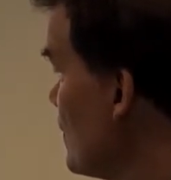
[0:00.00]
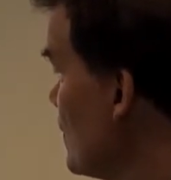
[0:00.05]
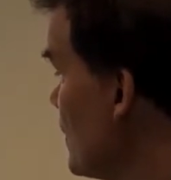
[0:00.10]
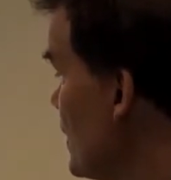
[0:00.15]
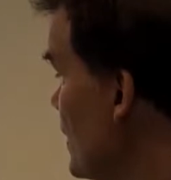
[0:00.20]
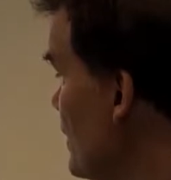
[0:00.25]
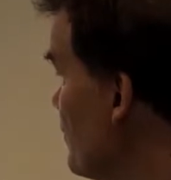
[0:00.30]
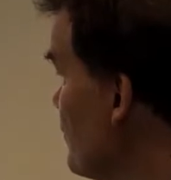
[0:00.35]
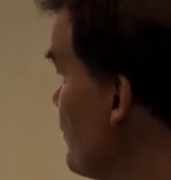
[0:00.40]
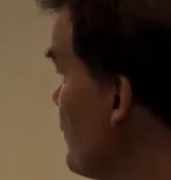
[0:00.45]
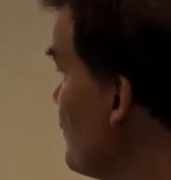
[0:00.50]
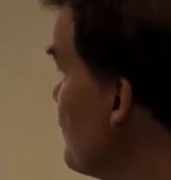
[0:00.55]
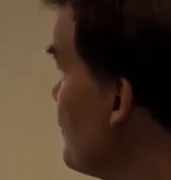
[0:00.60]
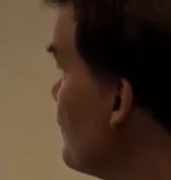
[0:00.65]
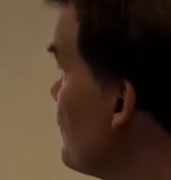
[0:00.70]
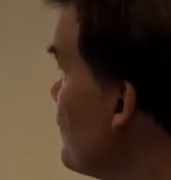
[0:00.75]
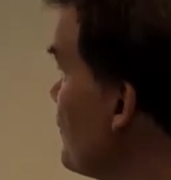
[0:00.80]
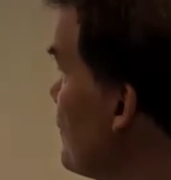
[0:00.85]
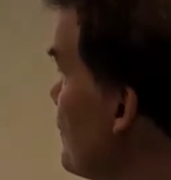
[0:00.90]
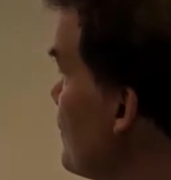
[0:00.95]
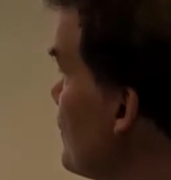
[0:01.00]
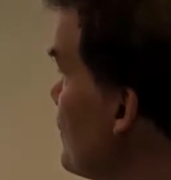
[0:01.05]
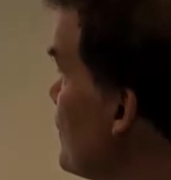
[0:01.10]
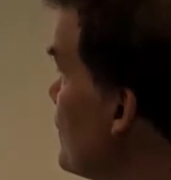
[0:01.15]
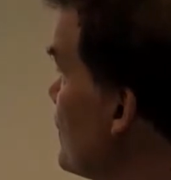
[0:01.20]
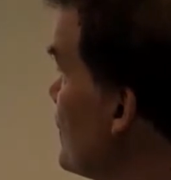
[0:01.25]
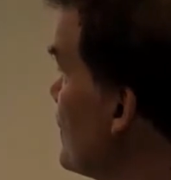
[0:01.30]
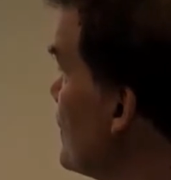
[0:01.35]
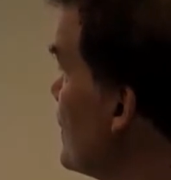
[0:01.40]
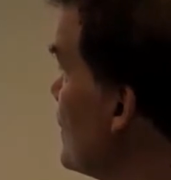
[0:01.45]
Okay.
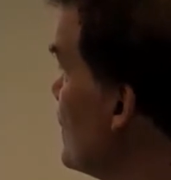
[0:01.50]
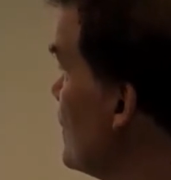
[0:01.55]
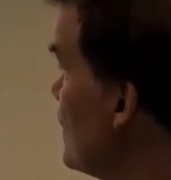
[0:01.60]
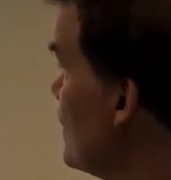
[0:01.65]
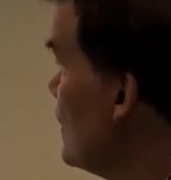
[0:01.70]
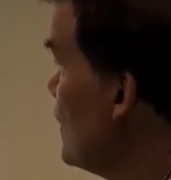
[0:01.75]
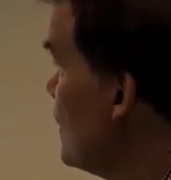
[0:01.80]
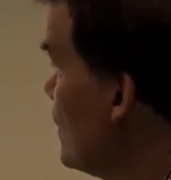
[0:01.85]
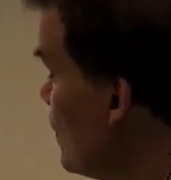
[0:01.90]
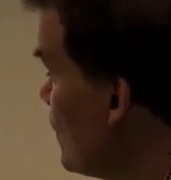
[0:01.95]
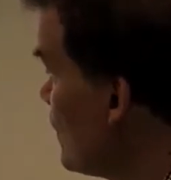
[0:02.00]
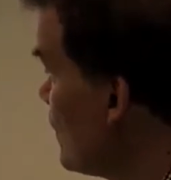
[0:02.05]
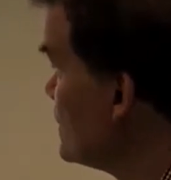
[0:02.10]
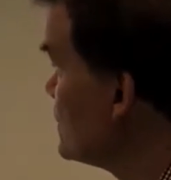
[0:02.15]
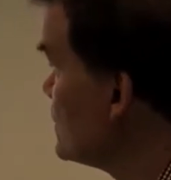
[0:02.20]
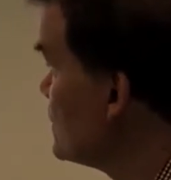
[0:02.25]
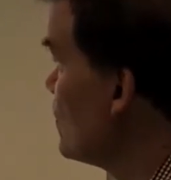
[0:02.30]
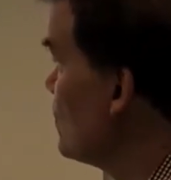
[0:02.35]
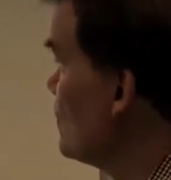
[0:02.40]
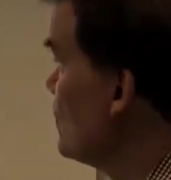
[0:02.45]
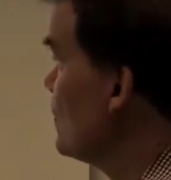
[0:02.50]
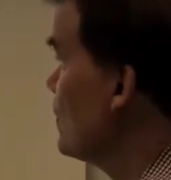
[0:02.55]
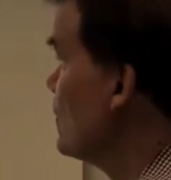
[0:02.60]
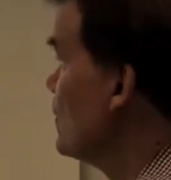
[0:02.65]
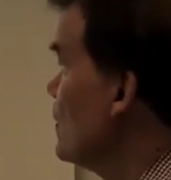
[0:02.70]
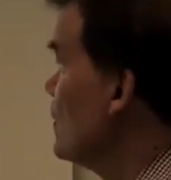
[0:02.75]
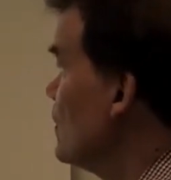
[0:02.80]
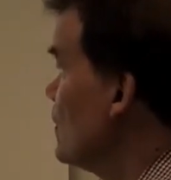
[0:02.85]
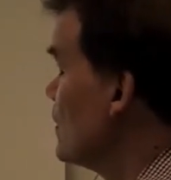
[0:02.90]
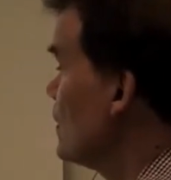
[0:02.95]
All right,
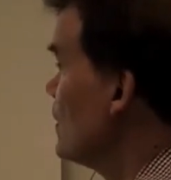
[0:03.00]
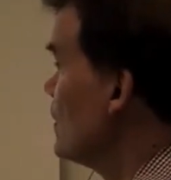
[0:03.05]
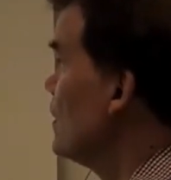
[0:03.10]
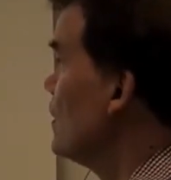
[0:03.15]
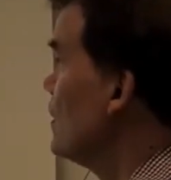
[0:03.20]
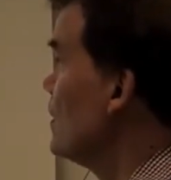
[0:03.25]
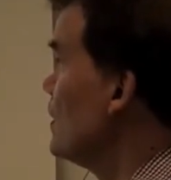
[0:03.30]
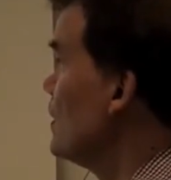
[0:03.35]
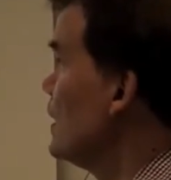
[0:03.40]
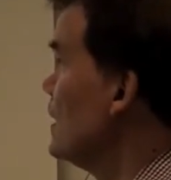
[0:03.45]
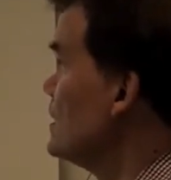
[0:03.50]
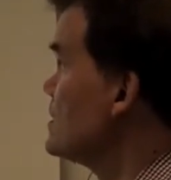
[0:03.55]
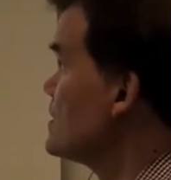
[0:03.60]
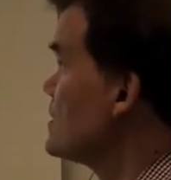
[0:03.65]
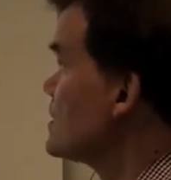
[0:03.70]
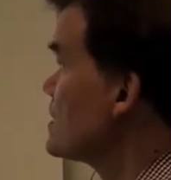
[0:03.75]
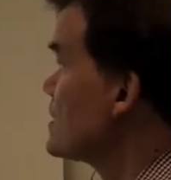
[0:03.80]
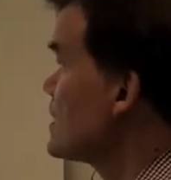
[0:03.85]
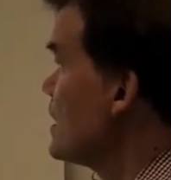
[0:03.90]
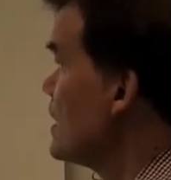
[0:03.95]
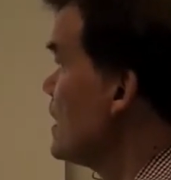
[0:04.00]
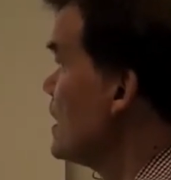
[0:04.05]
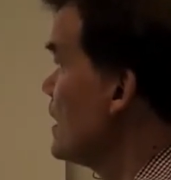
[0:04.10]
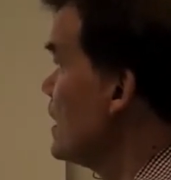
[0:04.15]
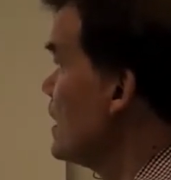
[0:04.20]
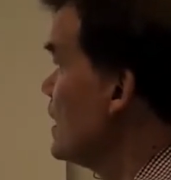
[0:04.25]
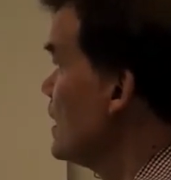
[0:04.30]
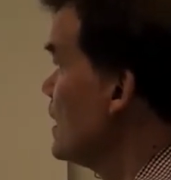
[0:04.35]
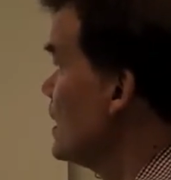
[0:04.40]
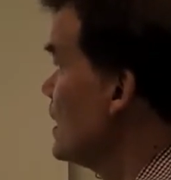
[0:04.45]
so let's
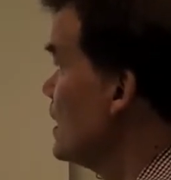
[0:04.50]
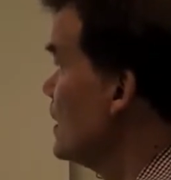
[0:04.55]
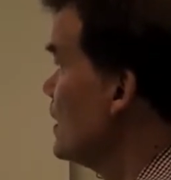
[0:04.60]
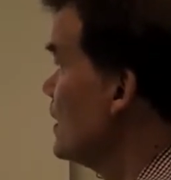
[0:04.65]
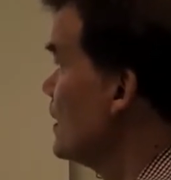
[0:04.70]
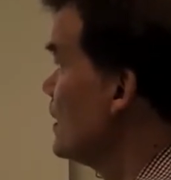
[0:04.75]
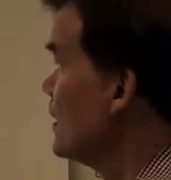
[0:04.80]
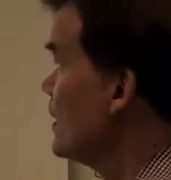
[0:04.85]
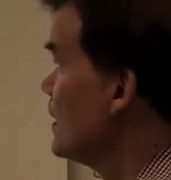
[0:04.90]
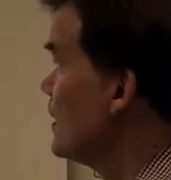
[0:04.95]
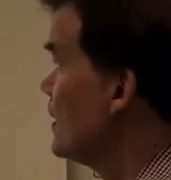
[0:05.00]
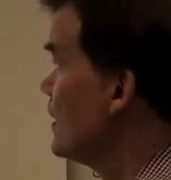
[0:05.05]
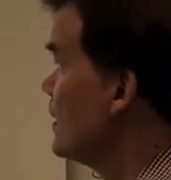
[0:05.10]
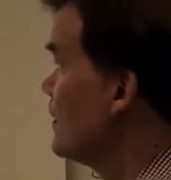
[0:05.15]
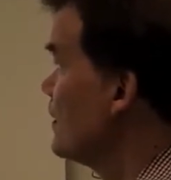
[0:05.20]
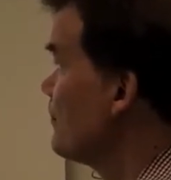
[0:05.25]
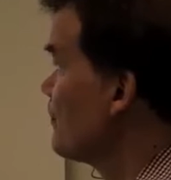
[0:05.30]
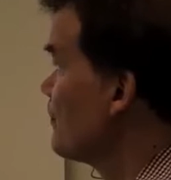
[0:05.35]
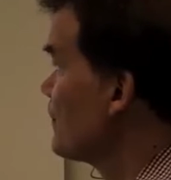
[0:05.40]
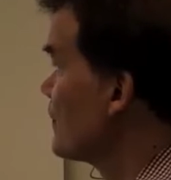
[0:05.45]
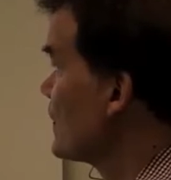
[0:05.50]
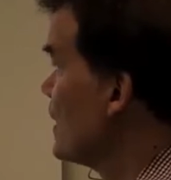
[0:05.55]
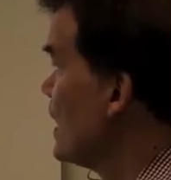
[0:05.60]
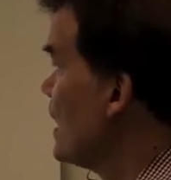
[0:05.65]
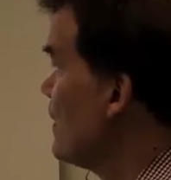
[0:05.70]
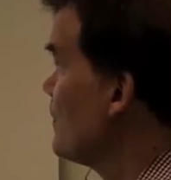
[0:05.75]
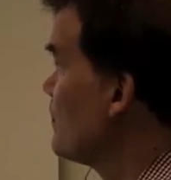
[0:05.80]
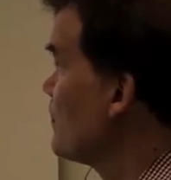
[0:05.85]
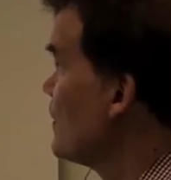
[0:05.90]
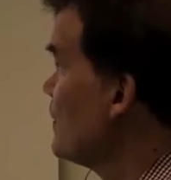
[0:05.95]

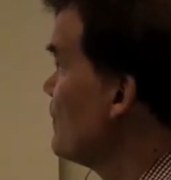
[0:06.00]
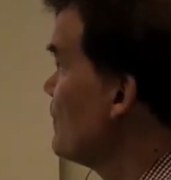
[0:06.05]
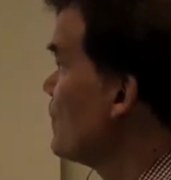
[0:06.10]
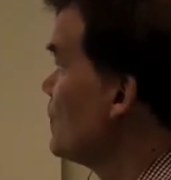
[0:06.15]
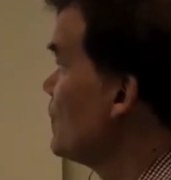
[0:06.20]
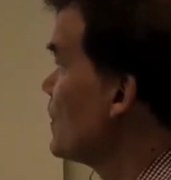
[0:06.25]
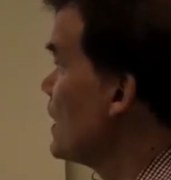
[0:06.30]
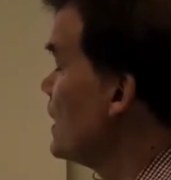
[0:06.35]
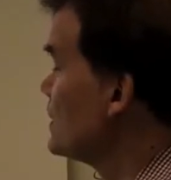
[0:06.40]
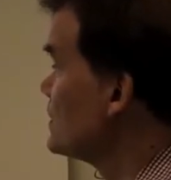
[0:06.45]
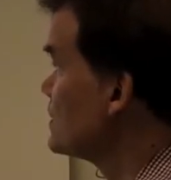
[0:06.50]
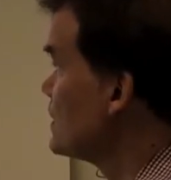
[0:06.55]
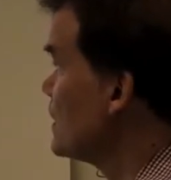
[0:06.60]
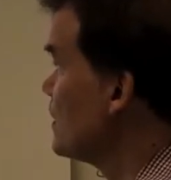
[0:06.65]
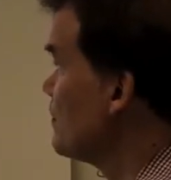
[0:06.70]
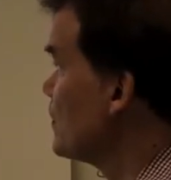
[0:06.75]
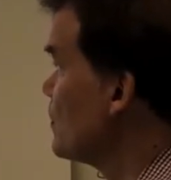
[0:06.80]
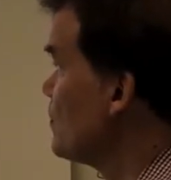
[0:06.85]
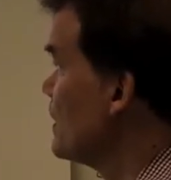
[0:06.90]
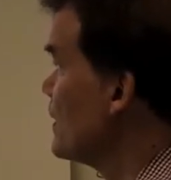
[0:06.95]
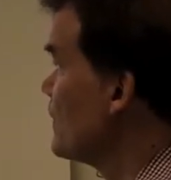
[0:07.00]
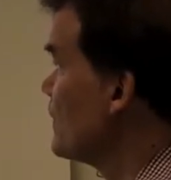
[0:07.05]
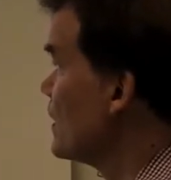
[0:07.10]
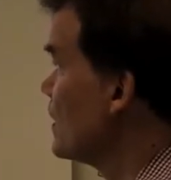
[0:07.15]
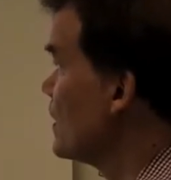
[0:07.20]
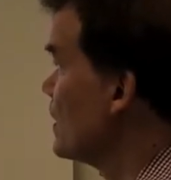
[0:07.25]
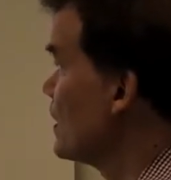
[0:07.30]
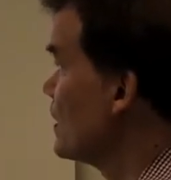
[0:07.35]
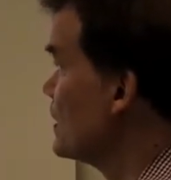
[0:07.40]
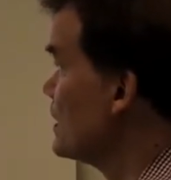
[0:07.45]
have a quick look at some
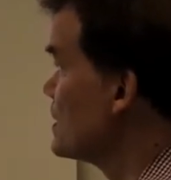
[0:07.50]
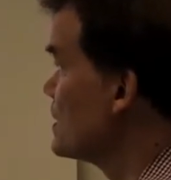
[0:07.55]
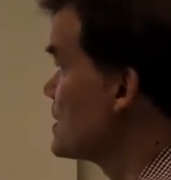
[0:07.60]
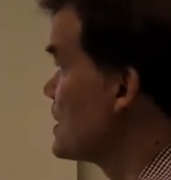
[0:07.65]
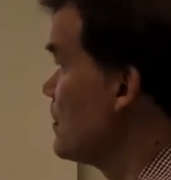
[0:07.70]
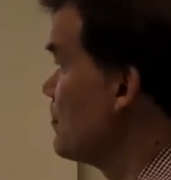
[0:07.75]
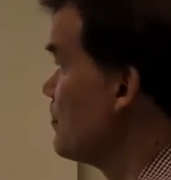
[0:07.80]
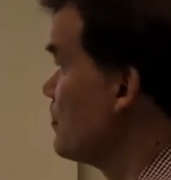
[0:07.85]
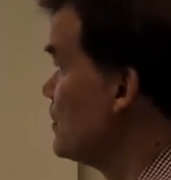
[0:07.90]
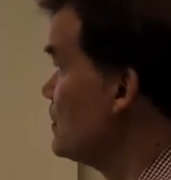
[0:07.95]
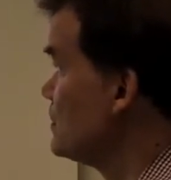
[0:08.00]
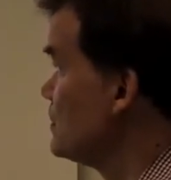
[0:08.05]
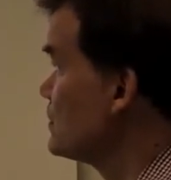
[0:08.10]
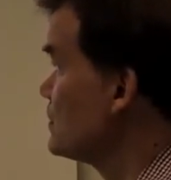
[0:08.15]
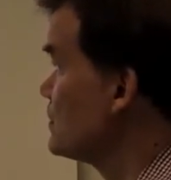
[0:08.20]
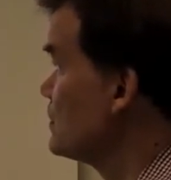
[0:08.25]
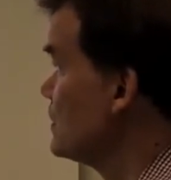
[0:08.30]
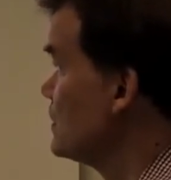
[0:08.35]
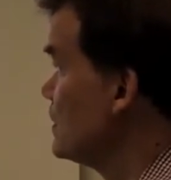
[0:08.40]
numerical examples.